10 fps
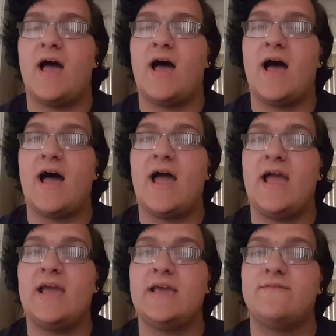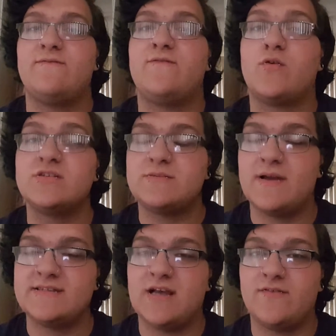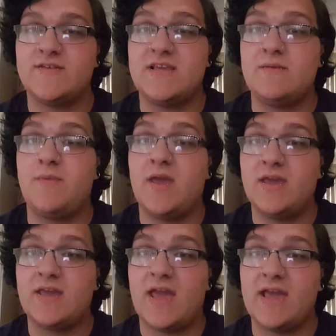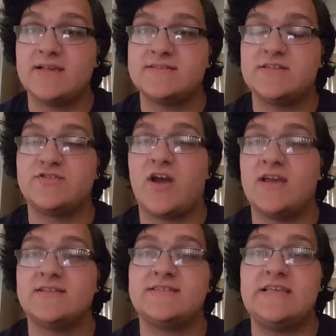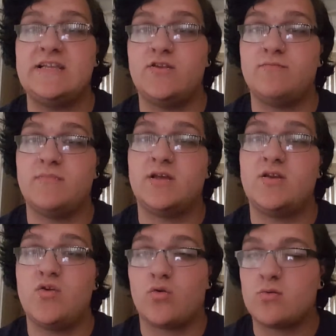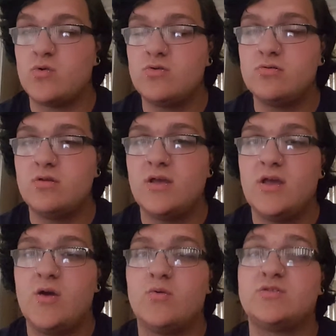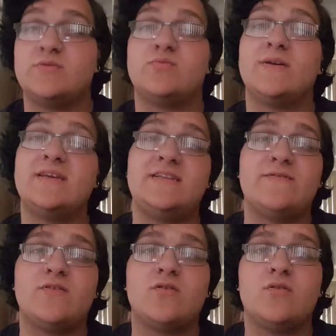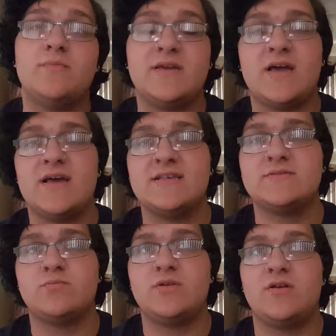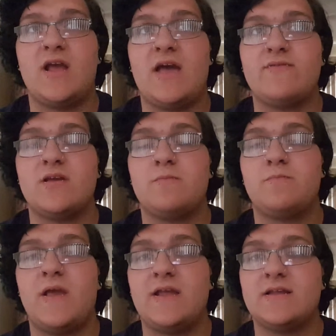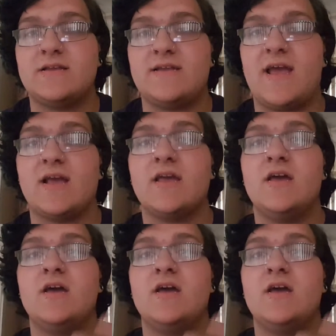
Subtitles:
I forced myself to eat pancakes to try and seem normal, which was really difficult because when you're having a panic attack,